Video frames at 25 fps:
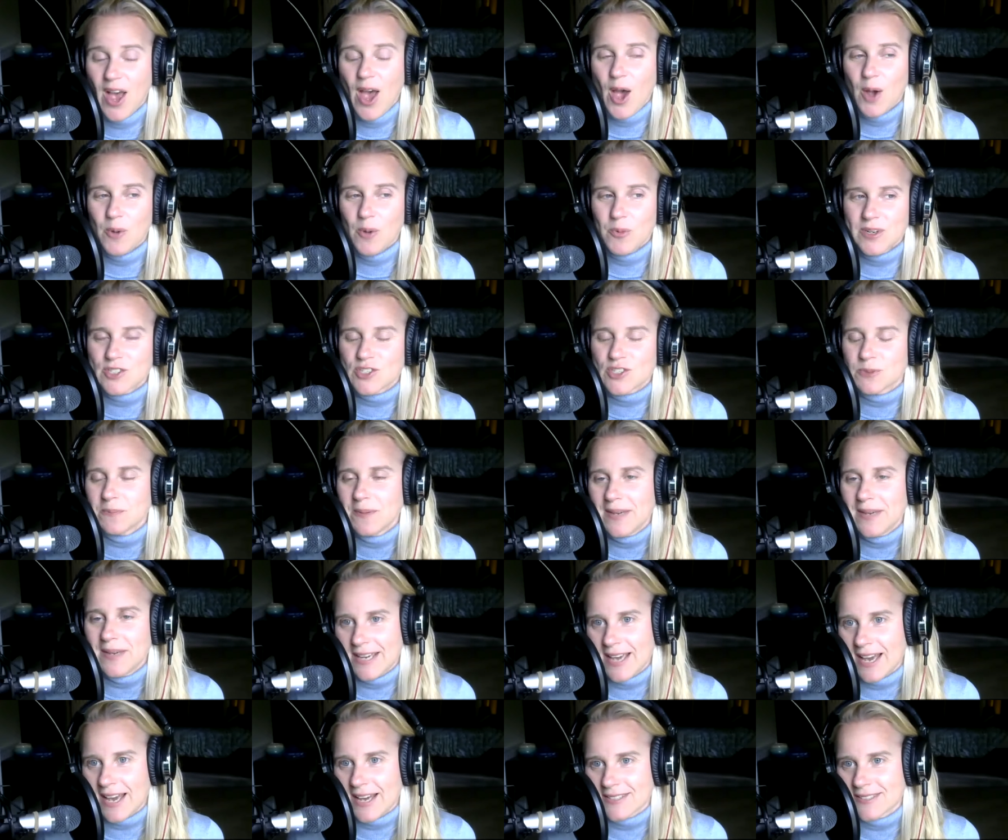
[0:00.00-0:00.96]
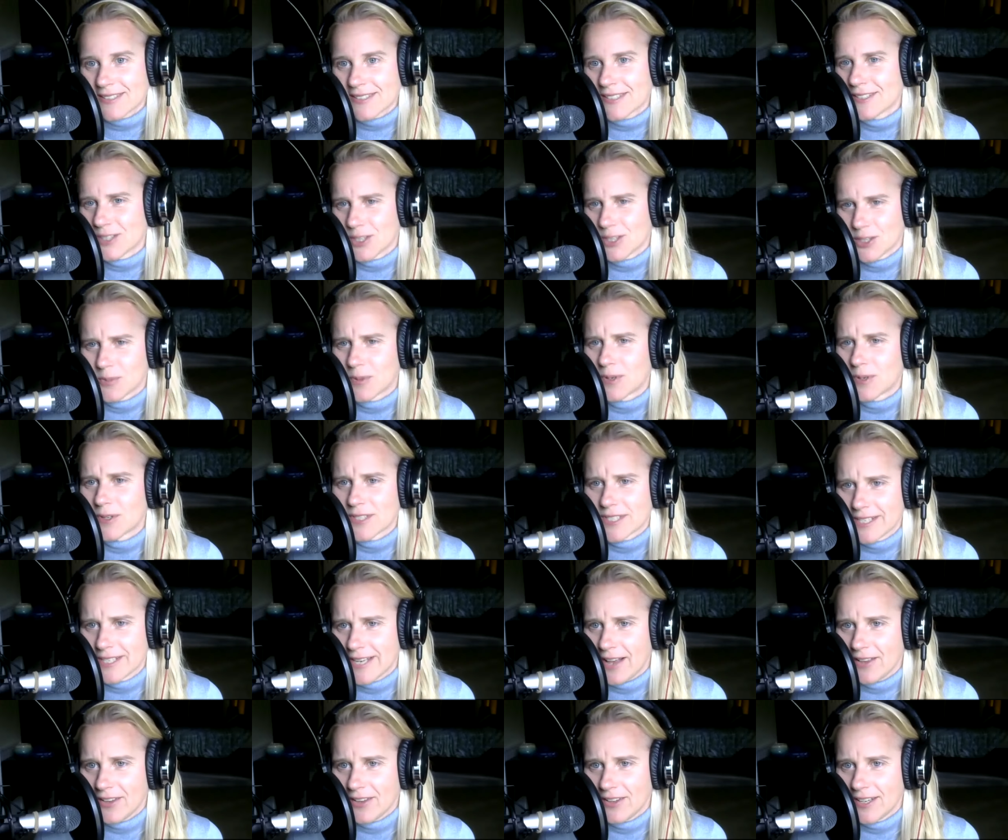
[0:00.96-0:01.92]
which P S is her
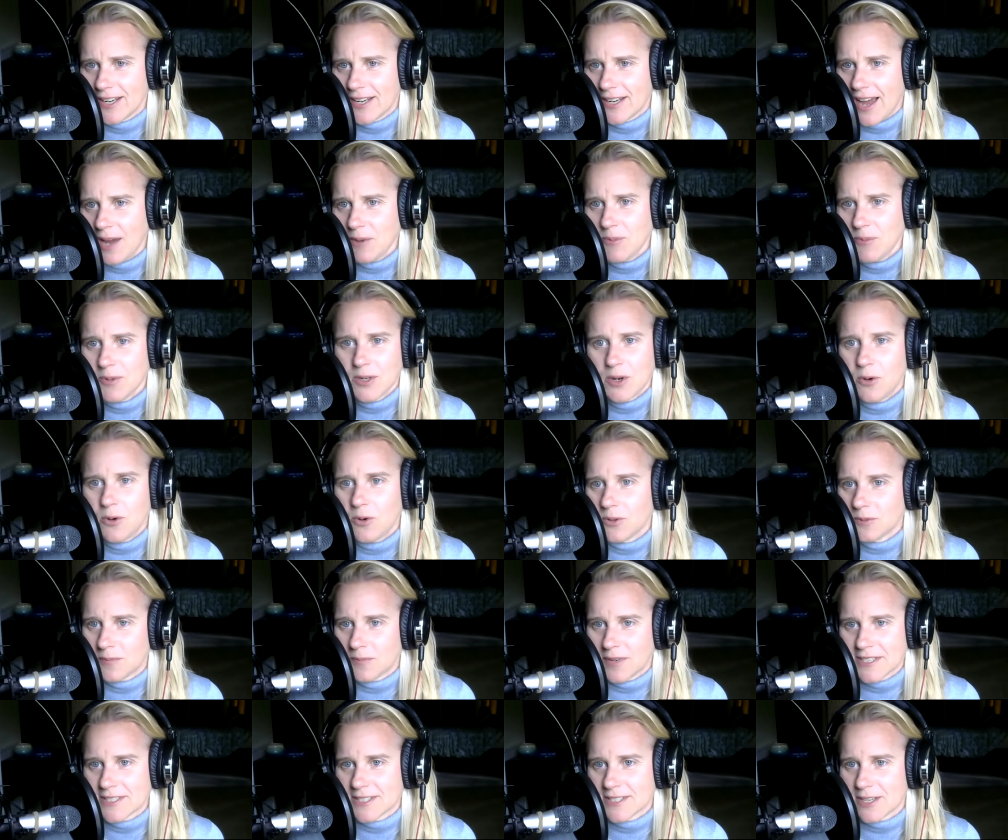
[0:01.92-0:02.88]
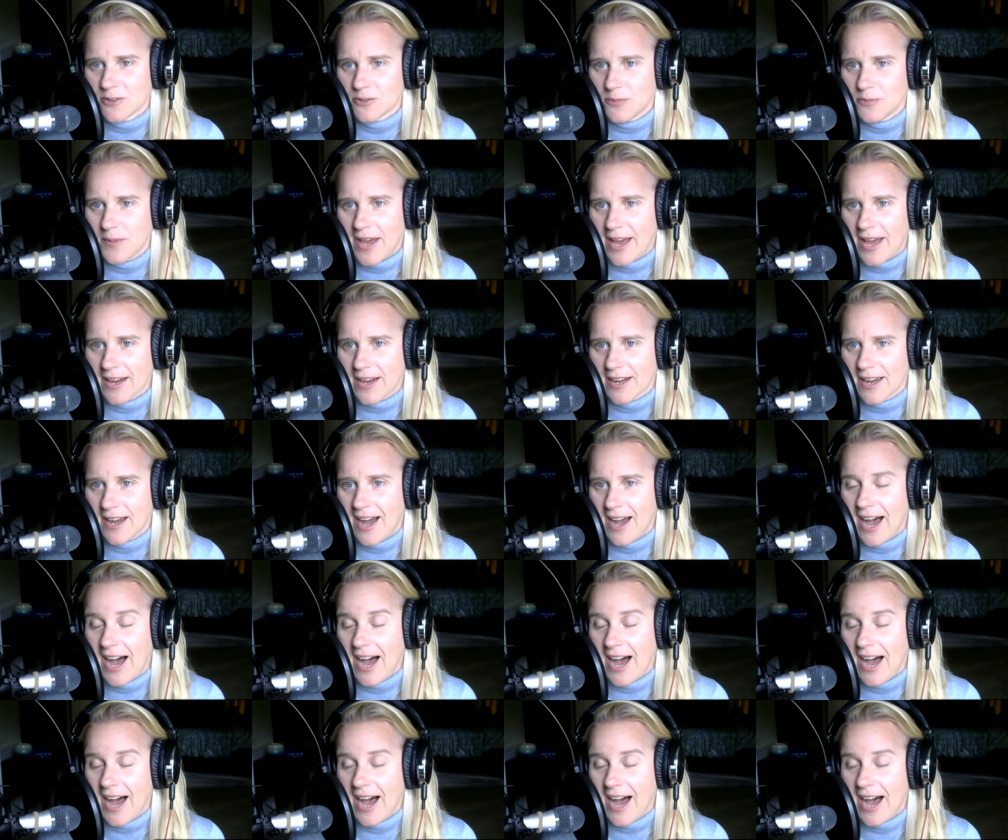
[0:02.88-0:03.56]
personality. I would hold myself back.